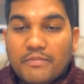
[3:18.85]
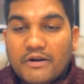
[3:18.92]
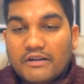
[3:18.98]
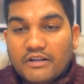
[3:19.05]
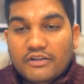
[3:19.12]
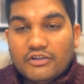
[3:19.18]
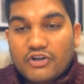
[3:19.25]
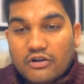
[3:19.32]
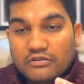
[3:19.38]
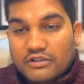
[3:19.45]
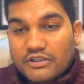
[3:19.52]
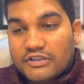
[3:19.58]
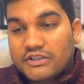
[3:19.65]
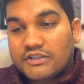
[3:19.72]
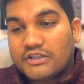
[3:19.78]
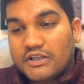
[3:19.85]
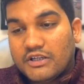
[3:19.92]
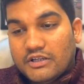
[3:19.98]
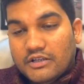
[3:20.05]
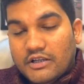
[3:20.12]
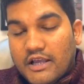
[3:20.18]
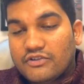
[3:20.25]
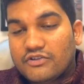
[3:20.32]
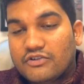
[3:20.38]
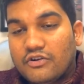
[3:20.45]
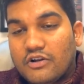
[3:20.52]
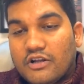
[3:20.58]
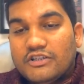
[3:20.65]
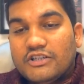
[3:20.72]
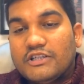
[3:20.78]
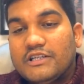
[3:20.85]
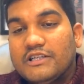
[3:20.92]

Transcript: But Jyotish astrology